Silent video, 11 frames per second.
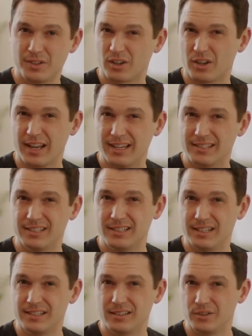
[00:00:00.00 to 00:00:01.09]
They're called
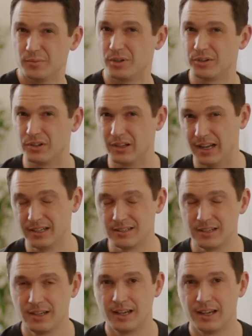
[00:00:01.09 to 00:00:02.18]
SCDs that you'll put on your legs,
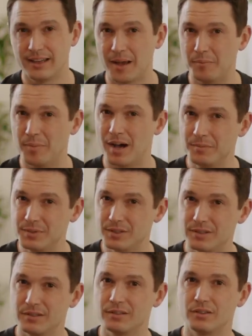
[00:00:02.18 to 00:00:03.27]
and that
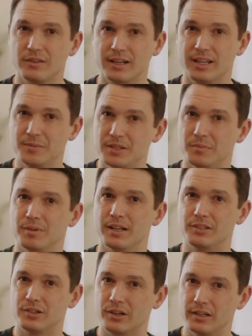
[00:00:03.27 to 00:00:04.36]
pumps so that it keeps the blood
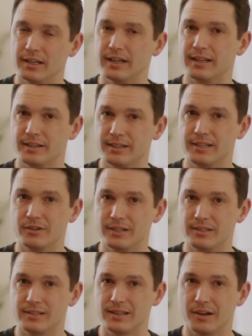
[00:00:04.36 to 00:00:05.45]
circulating and
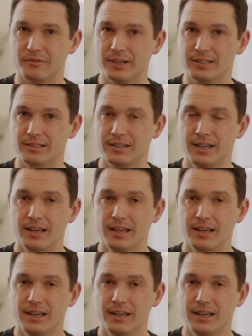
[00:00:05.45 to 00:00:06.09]
decreases that risk.